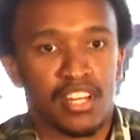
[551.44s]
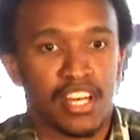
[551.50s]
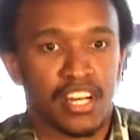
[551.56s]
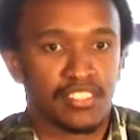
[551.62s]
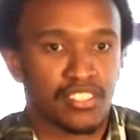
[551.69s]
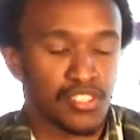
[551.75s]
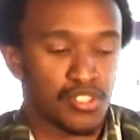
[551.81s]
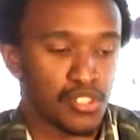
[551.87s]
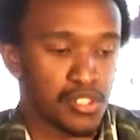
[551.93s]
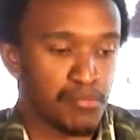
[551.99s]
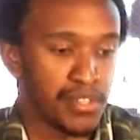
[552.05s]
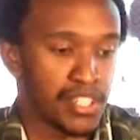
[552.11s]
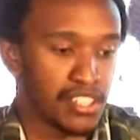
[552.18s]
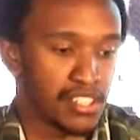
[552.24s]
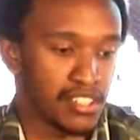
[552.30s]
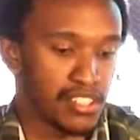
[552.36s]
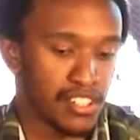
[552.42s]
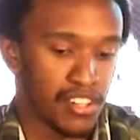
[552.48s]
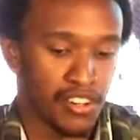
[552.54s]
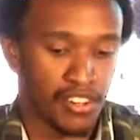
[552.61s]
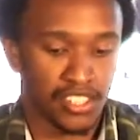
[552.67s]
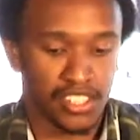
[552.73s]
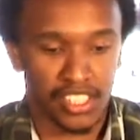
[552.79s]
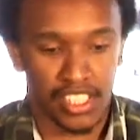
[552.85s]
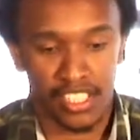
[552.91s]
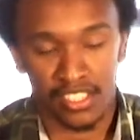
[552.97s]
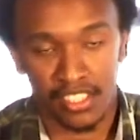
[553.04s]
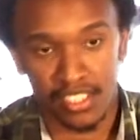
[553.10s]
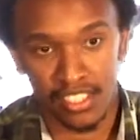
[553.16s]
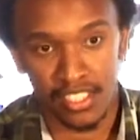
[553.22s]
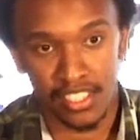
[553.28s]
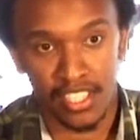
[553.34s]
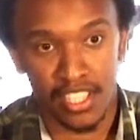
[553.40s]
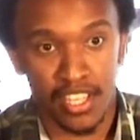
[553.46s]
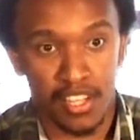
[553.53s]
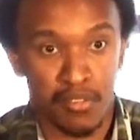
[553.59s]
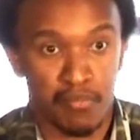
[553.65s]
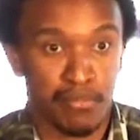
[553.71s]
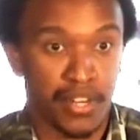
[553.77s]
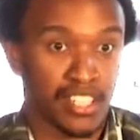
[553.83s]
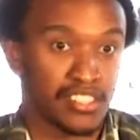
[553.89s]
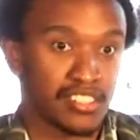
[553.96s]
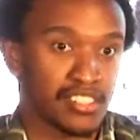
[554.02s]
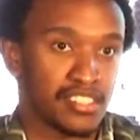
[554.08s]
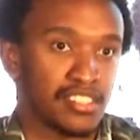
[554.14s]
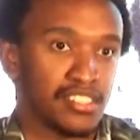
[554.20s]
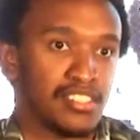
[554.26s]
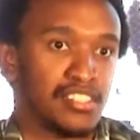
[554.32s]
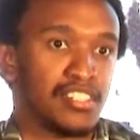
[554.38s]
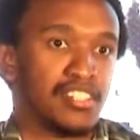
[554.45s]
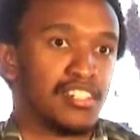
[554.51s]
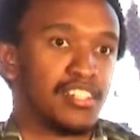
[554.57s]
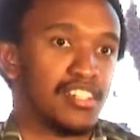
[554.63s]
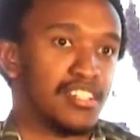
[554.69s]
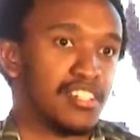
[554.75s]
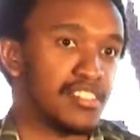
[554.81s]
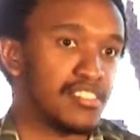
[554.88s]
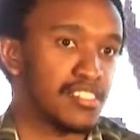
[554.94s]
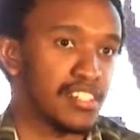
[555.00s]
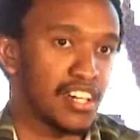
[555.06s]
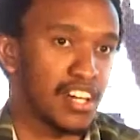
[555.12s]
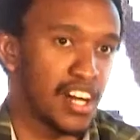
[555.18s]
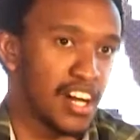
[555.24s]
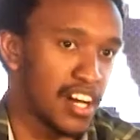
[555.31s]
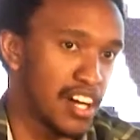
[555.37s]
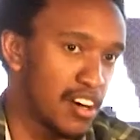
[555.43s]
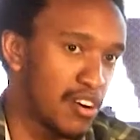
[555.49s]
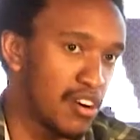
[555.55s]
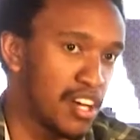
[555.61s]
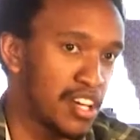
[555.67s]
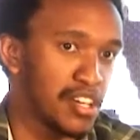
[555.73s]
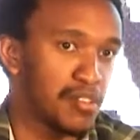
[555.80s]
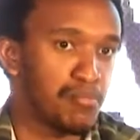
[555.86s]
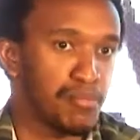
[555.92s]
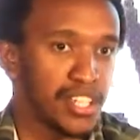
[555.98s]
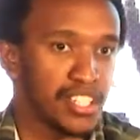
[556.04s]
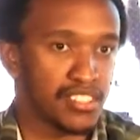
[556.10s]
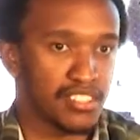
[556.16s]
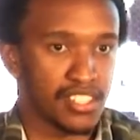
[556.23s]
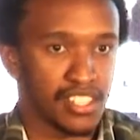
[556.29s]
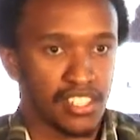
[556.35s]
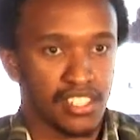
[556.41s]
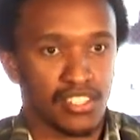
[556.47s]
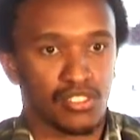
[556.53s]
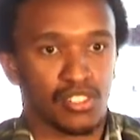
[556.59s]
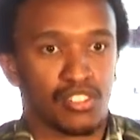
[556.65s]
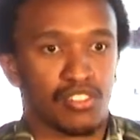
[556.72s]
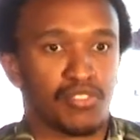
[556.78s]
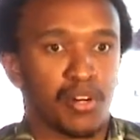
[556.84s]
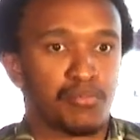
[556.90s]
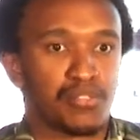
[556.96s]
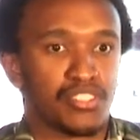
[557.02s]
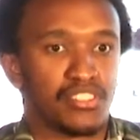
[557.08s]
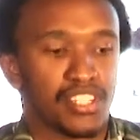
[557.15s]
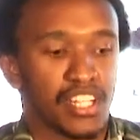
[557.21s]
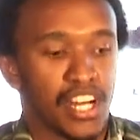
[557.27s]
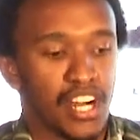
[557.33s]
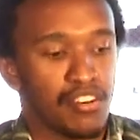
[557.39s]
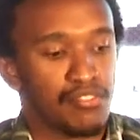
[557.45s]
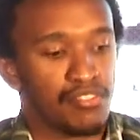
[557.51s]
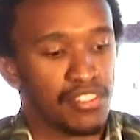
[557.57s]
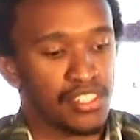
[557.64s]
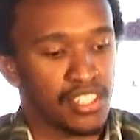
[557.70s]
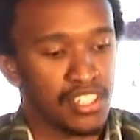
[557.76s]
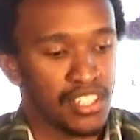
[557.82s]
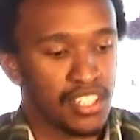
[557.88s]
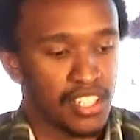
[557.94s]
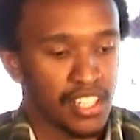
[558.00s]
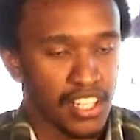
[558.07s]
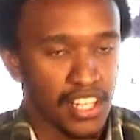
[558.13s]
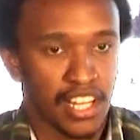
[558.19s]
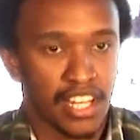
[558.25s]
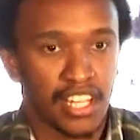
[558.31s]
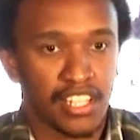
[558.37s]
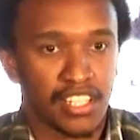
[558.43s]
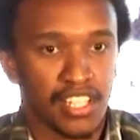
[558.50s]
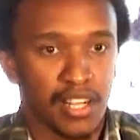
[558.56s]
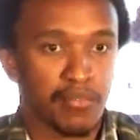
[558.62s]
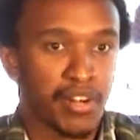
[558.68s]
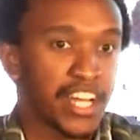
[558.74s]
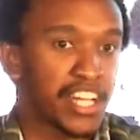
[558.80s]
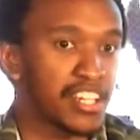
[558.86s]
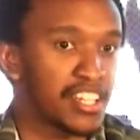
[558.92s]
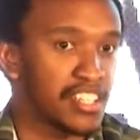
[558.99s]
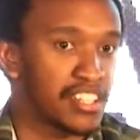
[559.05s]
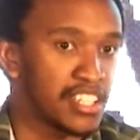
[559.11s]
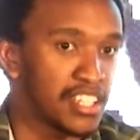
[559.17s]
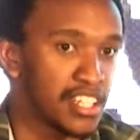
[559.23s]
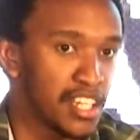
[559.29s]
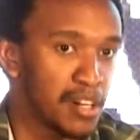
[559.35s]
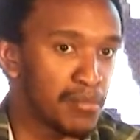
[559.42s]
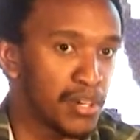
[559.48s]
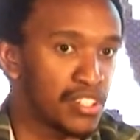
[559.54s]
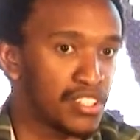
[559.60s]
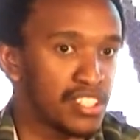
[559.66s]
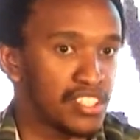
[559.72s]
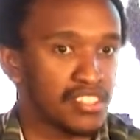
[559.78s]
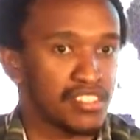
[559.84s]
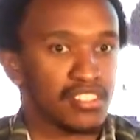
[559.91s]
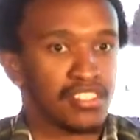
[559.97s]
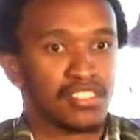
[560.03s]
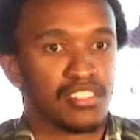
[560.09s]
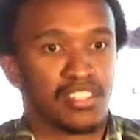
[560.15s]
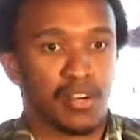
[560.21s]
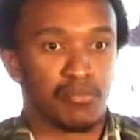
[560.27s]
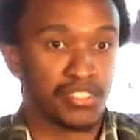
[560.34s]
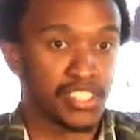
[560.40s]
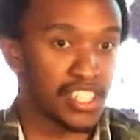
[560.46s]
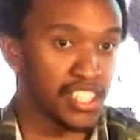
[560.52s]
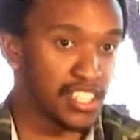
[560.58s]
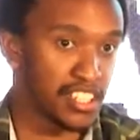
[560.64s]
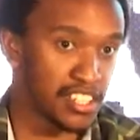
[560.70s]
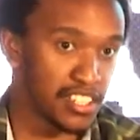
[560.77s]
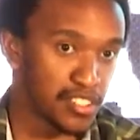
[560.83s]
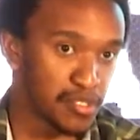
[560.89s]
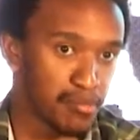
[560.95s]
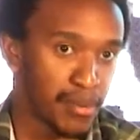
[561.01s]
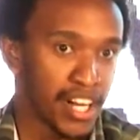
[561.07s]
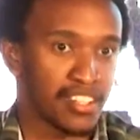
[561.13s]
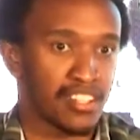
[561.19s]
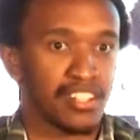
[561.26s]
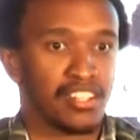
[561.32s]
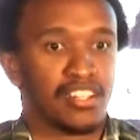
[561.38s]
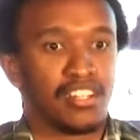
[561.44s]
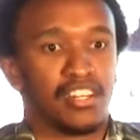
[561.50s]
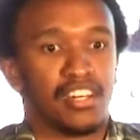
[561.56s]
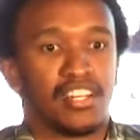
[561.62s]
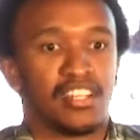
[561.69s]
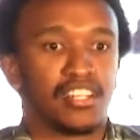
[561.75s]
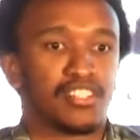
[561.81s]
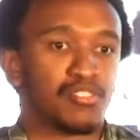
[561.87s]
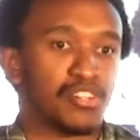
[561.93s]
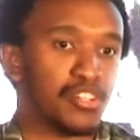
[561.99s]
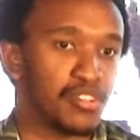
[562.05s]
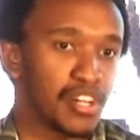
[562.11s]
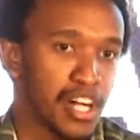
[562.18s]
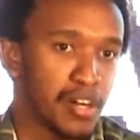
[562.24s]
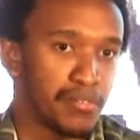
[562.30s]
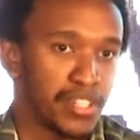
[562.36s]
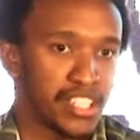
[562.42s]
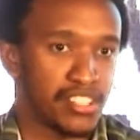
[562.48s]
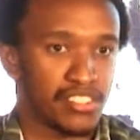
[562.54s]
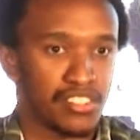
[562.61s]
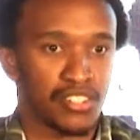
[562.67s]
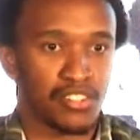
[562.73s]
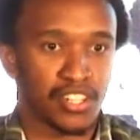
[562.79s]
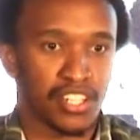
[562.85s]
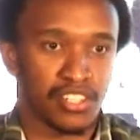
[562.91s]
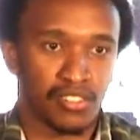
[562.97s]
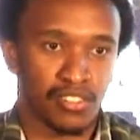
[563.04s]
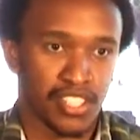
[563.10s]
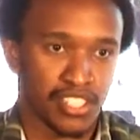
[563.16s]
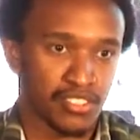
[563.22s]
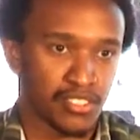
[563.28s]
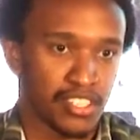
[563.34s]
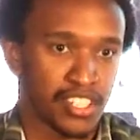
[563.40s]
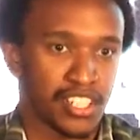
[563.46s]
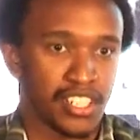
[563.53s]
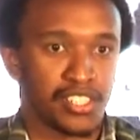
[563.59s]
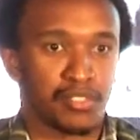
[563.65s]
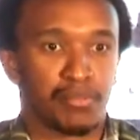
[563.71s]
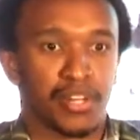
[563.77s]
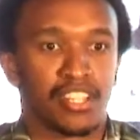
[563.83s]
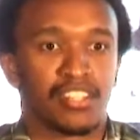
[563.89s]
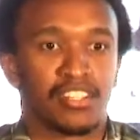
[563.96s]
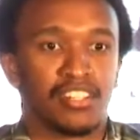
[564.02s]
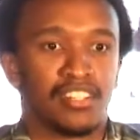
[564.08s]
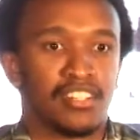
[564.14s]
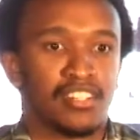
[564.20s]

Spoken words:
The answer should be not yet, but there's A, B, C, D sort of options I have, and I'm currently thinking about this, I'm taking this path. And that's where you come in and say, okay, no, that's not the right path.